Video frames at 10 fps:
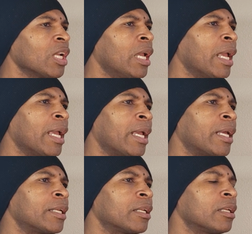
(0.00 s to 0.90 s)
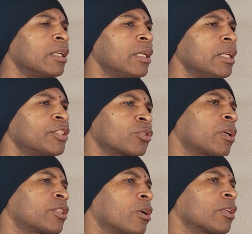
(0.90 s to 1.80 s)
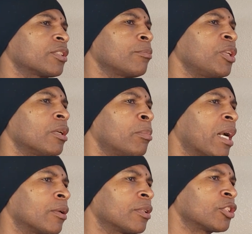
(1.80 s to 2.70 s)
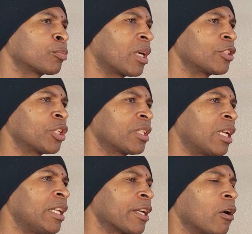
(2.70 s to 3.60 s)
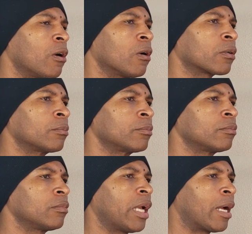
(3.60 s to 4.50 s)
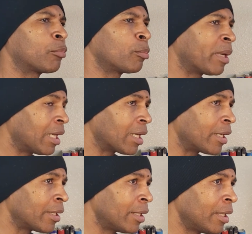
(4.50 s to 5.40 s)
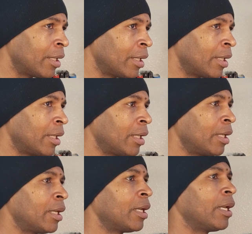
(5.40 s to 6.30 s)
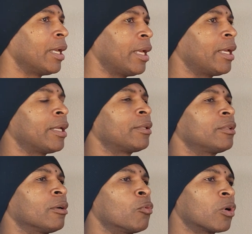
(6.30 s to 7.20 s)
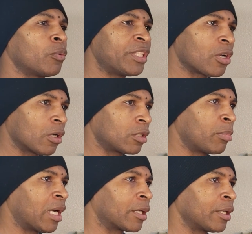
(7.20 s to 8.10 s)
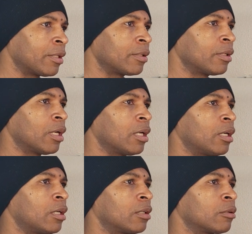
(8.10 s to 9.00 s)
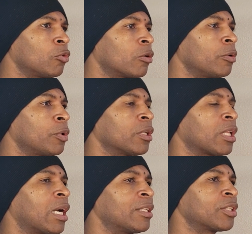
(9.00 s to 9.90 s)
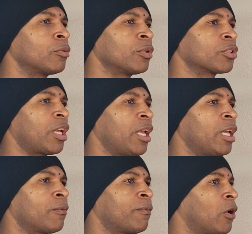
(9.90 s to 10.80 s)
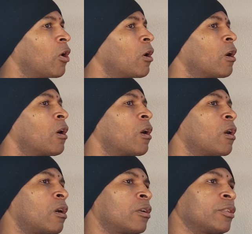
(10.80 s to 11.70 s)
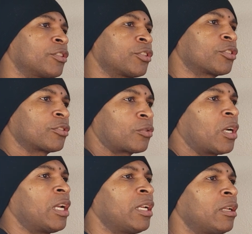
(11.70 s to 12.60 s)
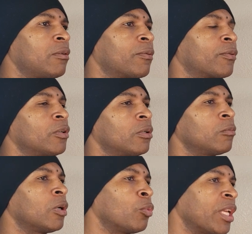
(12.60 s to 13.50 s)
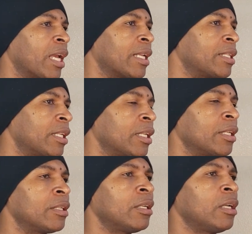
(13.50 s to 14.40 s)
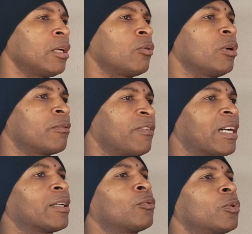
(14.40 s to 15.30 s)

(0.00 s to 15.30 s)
And he started talking to me about this project that he called Apple Pie. And the more we talked about it, the more we realized it was a far stray from what we had did with Von